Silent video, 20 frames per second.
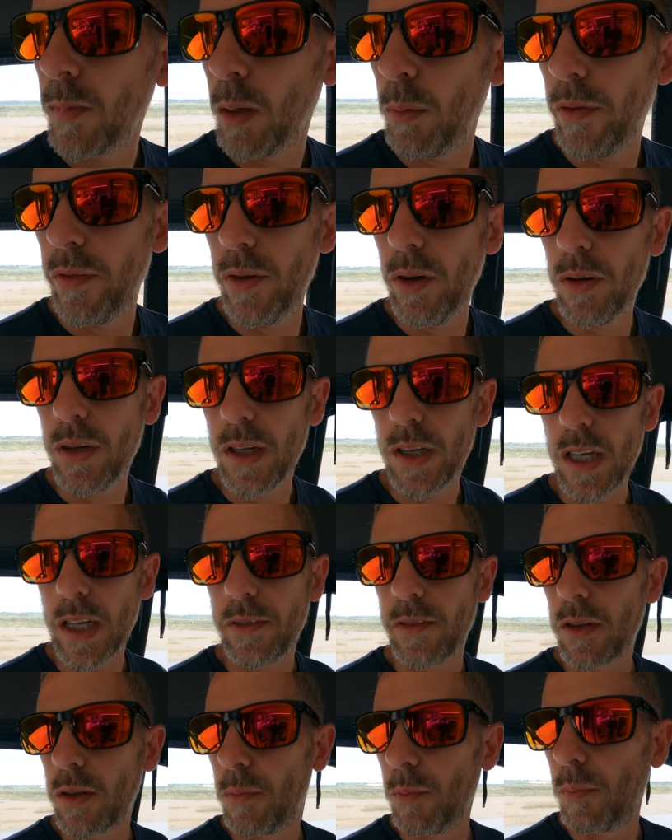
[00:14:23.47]
We've used it
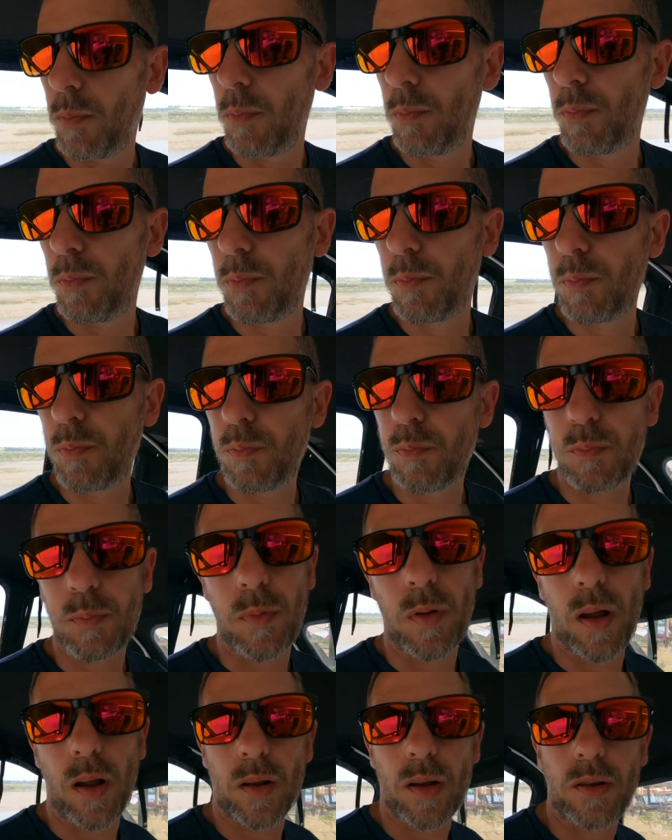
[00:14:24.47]
just for some,
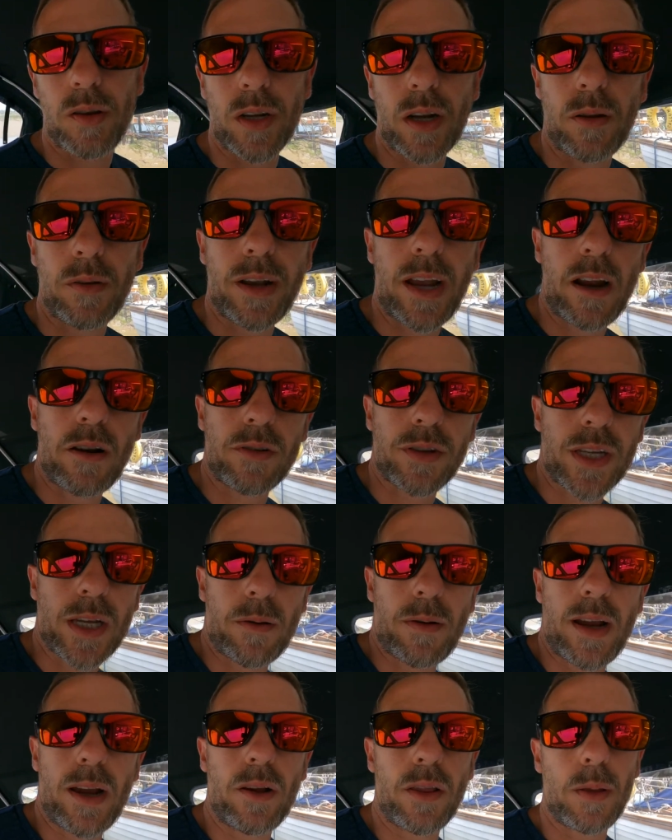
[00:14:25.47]
you know, an hour or
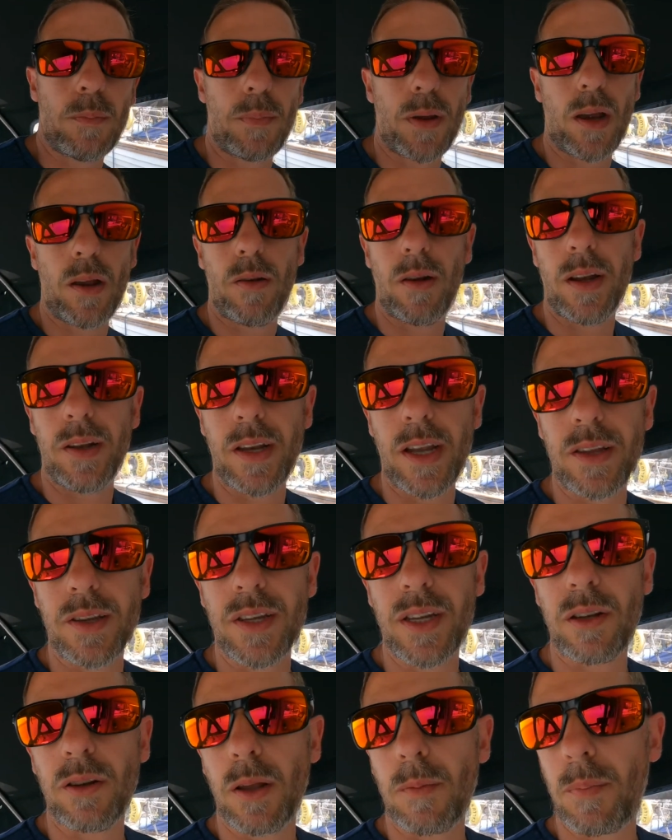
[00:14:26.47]
so out on the boat, and then
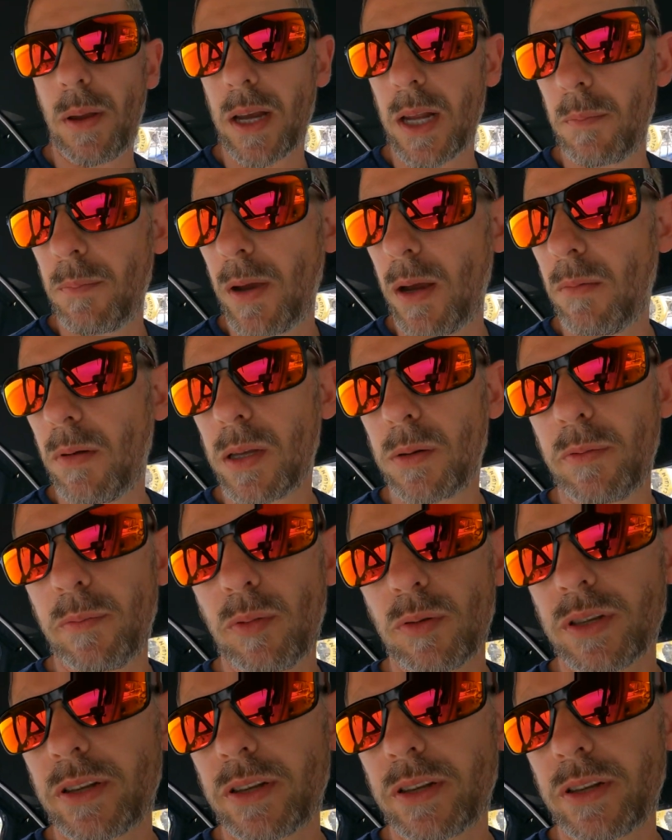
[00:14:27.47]
sitting on the back of the boat once we've